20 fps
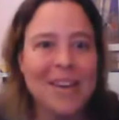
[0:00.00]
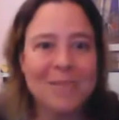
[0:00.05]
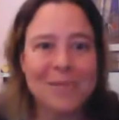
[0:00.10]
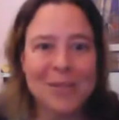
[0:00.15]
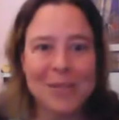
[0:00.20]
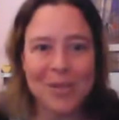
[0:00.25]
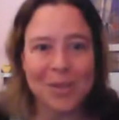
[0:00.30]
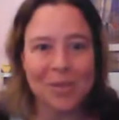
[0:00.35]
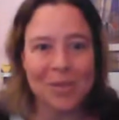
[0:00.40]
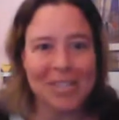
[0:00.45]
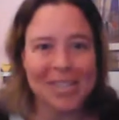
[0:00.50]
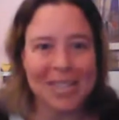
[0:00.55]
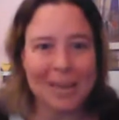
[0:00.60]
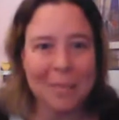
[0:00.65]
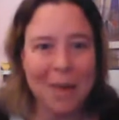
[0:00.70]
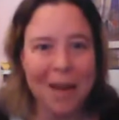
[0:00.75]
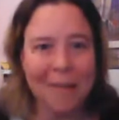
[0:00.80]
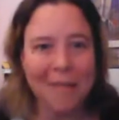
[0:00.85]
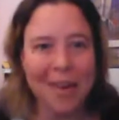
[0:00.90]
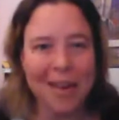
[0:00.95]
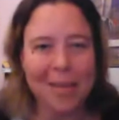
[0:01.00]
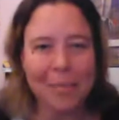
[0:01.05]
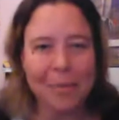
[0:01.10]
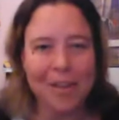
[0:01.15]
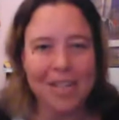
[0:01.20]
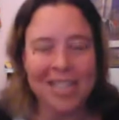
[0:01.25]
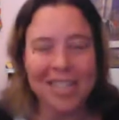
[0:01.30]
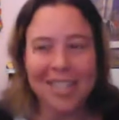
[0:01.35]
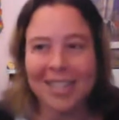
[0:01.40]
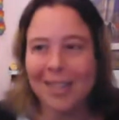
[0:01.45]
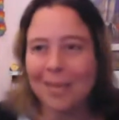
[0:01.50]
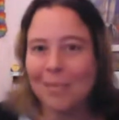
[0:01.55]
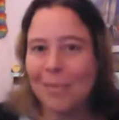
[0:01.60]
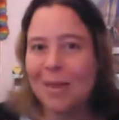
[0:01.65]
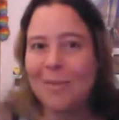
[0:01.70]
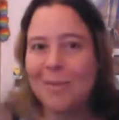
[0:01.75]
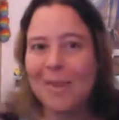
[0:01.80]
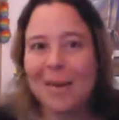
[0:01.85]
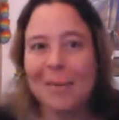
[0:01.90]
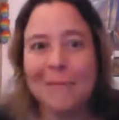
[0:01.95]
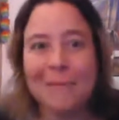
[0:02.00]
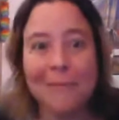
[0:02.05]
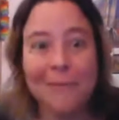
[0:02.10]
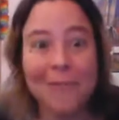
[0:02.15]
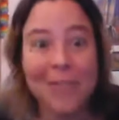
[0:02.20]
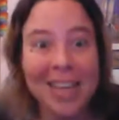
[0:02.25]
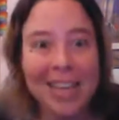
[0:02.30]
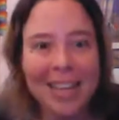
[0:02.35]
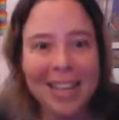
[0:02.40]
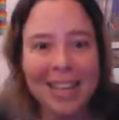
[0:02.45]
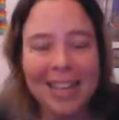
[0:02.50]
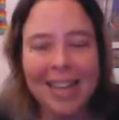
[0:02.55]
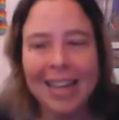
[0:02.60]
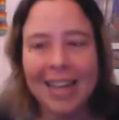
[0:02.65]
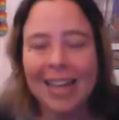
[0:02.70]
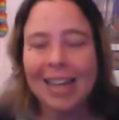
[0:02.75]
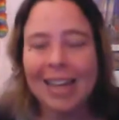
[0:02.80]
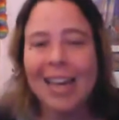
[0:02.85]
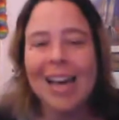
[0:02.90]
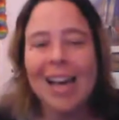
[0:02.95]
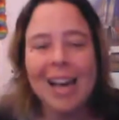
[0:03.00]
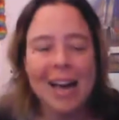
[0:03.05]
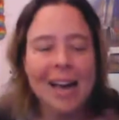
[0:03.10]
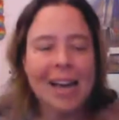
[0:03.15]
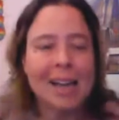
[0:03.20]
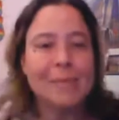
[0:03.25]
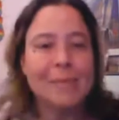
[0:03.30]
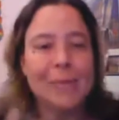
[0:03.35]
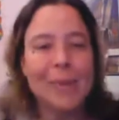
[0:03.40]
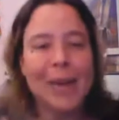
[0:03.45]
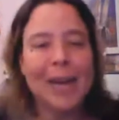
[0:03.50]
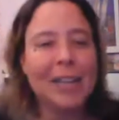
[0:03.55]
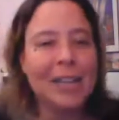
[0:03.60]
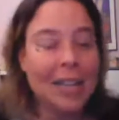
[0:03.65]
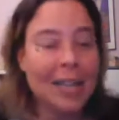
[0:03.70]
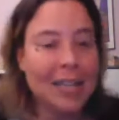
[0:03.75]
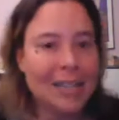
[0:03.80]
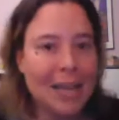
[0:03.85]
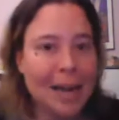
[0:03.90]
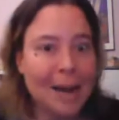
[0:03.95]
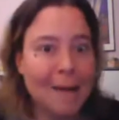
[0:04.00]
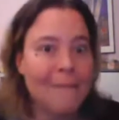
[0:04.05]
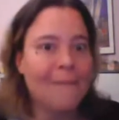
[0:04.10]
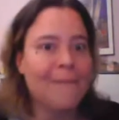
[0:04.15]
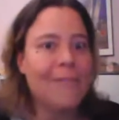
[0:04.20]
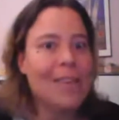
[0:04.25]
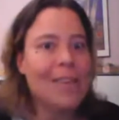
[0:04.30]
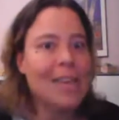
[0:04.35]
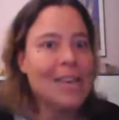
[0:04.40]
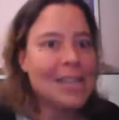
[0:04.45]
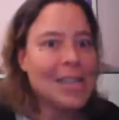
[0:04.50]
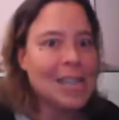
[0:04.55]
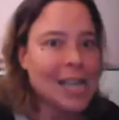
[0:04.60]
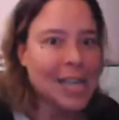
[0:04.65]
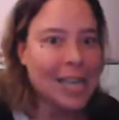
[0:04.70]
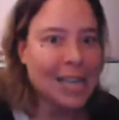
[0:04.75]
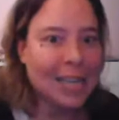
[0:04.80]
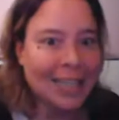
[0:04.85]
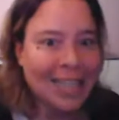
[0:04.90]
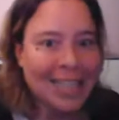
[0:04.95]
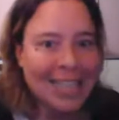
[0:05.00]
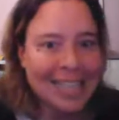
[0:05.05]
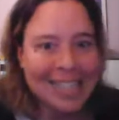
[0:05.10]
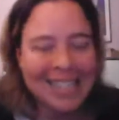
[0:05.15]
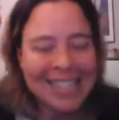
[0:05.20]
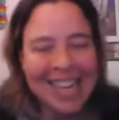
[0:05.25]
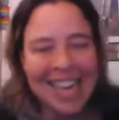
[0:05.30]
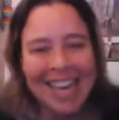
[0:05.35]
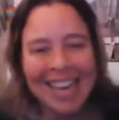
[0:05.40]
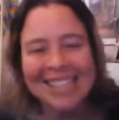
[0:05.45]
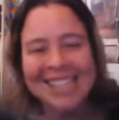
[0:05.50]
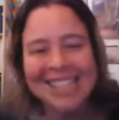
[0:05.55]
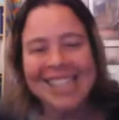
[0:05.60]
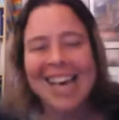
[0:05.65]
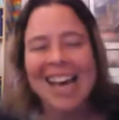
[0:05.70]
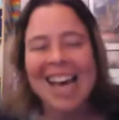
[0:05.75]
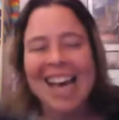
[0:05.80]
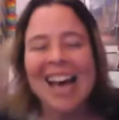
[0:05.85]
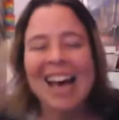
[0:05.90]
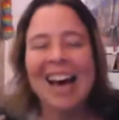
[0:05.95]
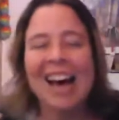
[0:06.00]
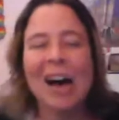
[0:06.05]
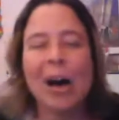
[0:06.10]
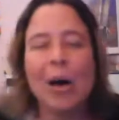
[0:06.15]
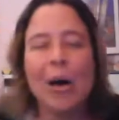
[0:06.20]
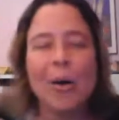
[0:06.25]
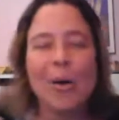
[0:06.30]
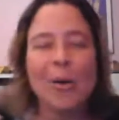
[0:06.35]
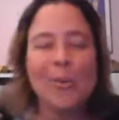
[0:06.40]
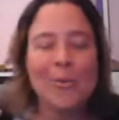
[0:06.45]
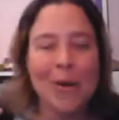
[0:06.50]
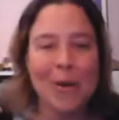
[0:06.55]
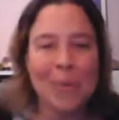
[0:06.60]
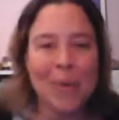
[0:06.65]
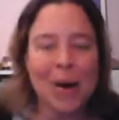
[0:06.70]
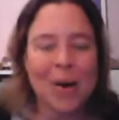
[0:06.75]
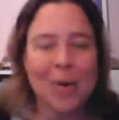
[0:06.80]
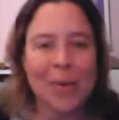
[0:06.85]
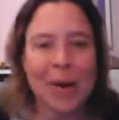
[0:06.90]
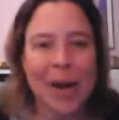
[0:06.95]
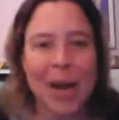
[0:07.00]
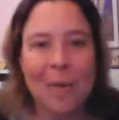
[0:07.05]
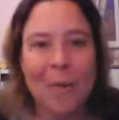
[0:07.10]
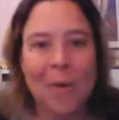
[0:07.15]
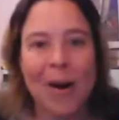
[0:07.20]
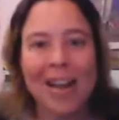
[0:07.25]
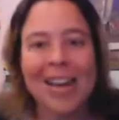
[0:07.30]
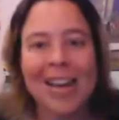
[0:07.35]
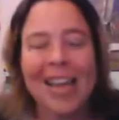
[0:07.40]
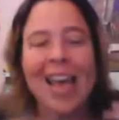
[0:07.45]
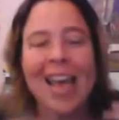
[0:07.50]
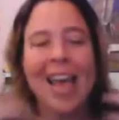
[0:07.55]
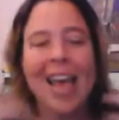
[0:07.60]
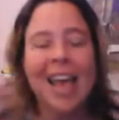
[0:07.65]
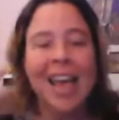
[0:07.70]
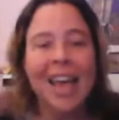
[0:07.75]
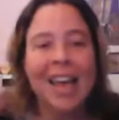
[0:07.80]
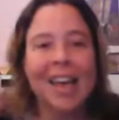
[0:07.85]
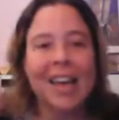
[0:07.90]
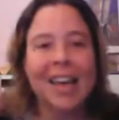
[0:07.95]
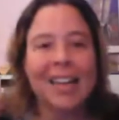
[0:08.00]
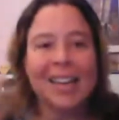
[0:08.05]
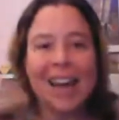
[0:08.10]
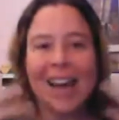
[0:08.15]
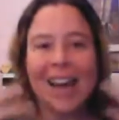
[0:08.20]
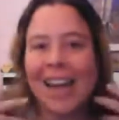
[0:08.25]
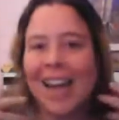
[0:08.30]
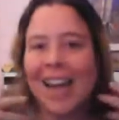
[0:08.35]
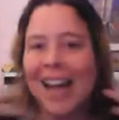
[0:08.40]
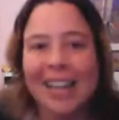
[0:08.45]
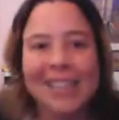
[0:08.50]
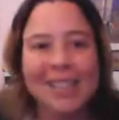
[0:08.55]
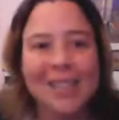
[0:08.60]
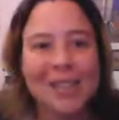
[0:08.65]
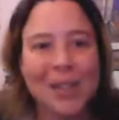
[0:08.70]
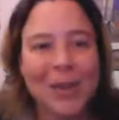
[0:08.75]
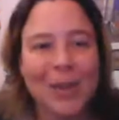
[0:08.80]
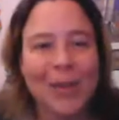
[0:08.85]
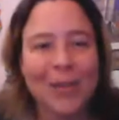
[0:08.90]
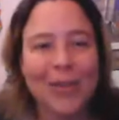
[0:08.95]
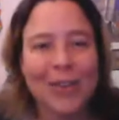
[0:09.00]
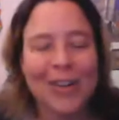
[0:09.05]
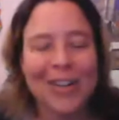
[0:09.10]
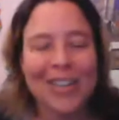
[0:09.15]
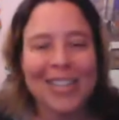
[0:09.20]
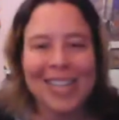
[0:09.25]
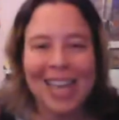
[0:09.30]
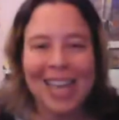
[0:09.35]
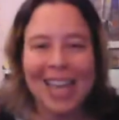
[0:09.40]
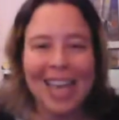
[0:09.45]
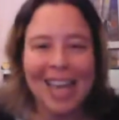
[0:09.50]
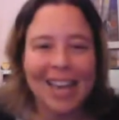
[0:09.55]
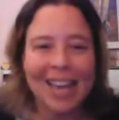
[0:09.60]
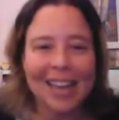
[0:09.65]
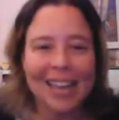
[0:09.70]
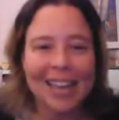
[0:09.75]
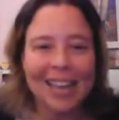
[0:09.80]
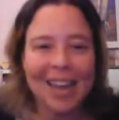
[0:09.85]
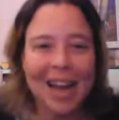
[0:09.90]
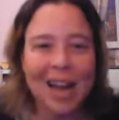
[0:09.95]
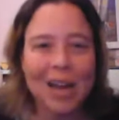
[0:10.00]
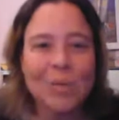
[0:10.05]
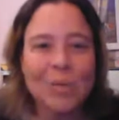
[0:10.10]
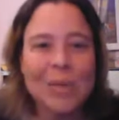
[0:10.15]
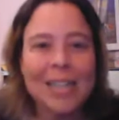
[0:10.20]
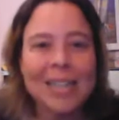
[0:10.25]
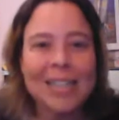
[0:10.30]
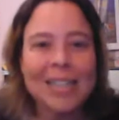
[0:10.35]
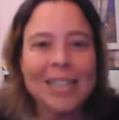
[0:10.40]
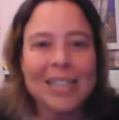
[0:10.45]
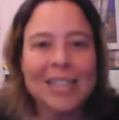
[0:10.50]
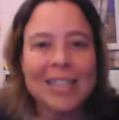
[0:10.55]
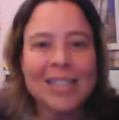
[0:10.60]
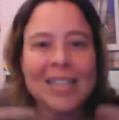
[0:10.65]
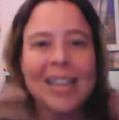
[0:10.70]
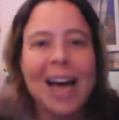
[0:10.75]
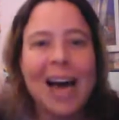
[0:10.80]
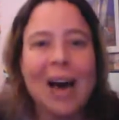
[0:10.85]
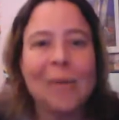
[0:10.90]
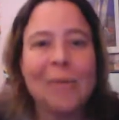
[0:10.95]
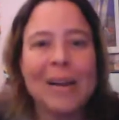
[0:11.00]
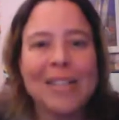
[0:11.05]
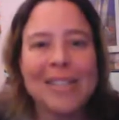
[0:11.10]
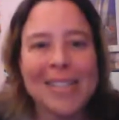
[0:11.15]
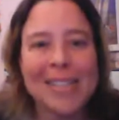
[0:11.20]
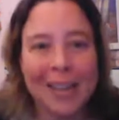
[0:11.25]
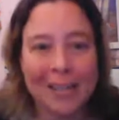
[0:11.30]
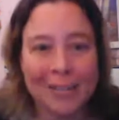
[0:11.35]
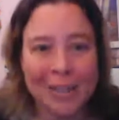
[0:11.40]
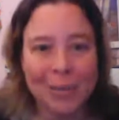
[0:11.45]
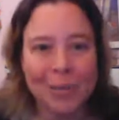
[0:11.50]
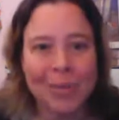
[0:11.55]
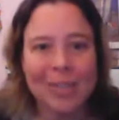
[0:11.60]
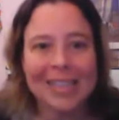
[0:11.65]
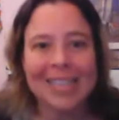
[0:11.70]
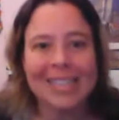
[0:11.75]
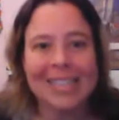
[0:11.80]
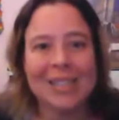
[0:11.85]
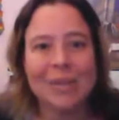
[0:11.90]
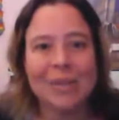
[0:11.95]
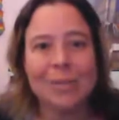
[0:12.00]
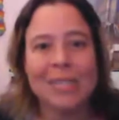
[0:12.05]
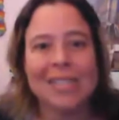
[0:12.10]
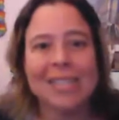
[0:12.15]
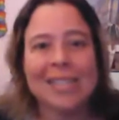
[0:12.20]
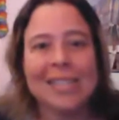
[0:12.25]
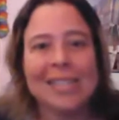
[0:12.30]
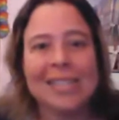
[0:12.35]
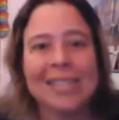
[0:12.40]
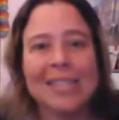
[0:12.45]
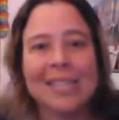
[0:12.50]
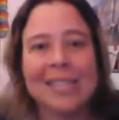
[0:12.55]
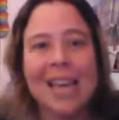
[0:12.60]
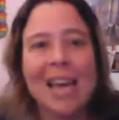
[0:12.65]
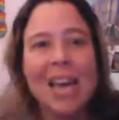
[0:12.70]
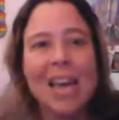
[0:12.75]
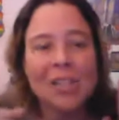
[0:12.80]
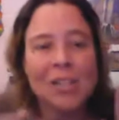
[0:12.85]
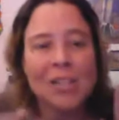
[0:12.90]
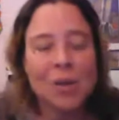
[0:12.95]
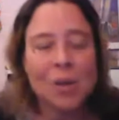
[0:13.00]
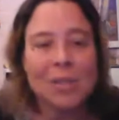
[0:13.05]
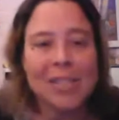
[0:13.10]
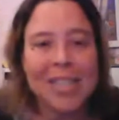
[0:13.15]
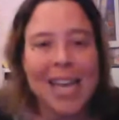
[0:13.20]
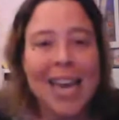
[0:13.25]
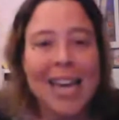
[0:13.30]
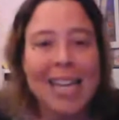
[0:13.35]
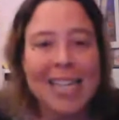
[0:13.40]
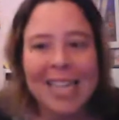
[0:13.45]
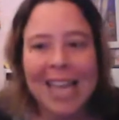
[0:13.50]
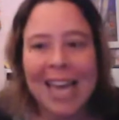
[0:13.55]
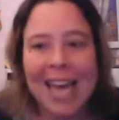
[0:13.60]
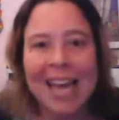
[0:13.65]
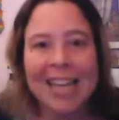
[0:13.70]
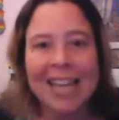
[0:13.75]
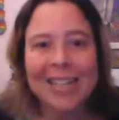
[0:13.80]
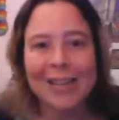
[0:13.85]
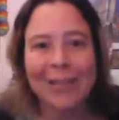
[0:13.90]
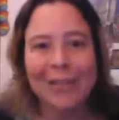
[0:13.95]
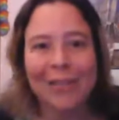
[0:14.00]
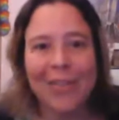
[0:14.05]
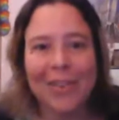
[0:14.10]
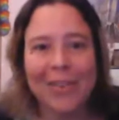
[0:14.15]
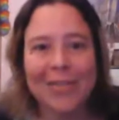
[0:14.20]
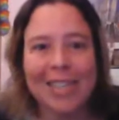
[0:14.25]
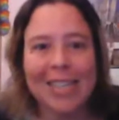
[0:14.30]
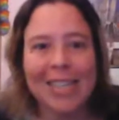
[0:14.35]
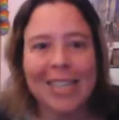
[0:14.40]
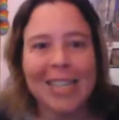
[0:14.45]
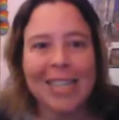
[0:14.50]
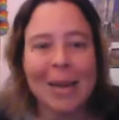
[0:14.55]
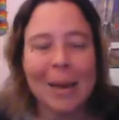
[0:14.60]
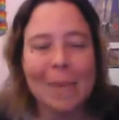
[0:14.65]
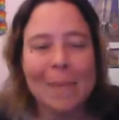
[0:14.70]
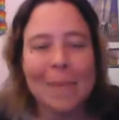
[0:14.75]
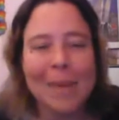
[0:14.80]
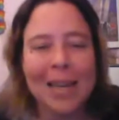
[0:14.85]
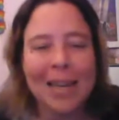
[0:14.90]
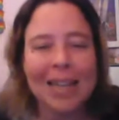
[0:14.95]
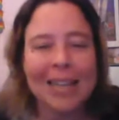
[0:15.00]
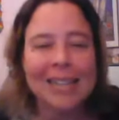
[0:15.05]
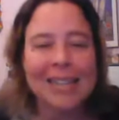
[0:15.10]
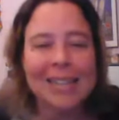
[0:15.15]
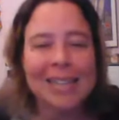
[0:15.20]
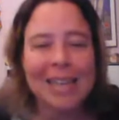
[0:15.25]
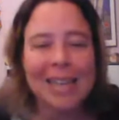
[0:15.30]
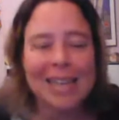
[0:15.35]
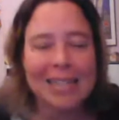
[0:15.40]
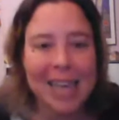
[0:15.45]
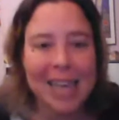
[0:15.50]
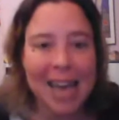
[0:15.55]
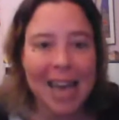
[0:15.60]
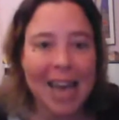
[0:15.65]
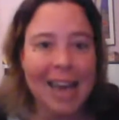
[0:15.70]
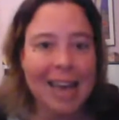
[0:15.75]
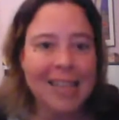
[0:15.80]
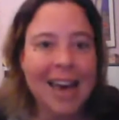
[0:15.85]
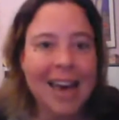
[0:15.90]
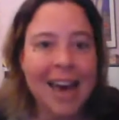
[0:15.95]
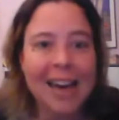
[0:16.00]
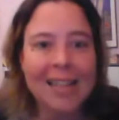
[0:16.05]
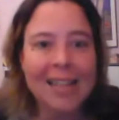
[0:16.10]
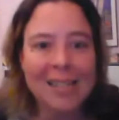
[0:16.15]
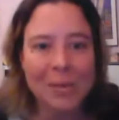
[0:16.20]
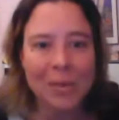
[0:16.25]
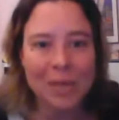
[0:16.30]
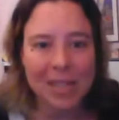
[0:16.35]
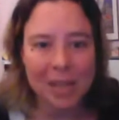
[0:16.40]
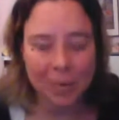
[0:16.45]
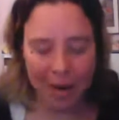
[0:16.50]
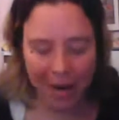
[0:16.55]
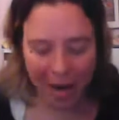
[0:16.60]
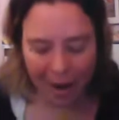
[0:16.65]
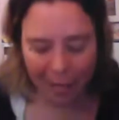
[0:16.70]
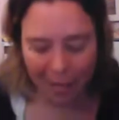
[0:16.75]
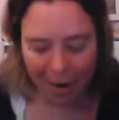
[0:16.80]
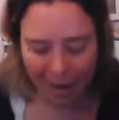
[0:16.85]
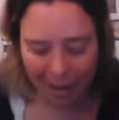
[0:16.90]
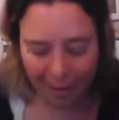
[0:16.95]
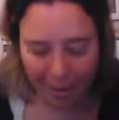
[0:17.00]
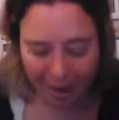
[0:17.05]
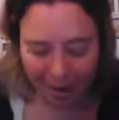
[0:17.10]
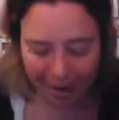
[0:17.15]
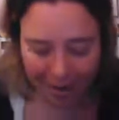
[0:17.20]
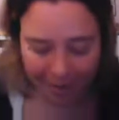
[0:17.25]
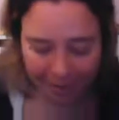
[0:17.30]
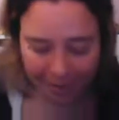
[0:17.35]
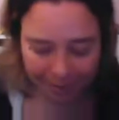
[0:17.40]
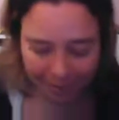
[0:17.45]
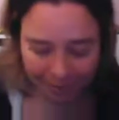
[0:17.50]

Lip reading: I'm just raising my vibration, maybe I'm feeling, and I'm spending a lot of time feeling these days about what I want. And I ask the universe, and I really just allow myself to release the resistance. So take 10 to 15 minutes a day. That is really what I recommend.